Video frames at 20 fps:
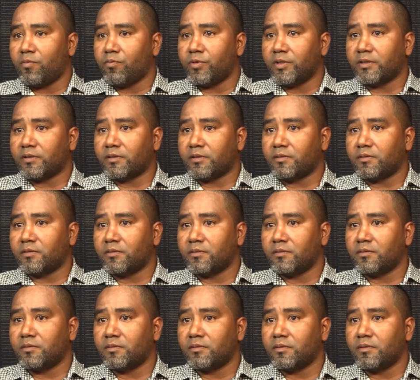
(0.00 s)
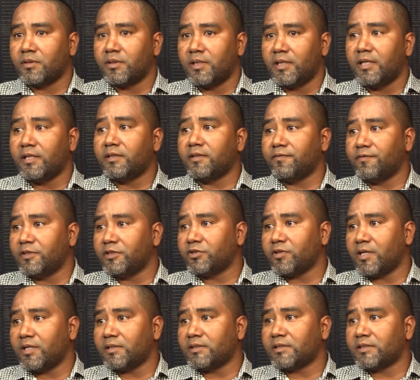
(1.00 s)
with
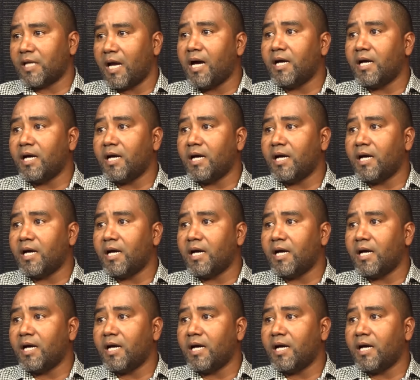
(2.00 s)
individuals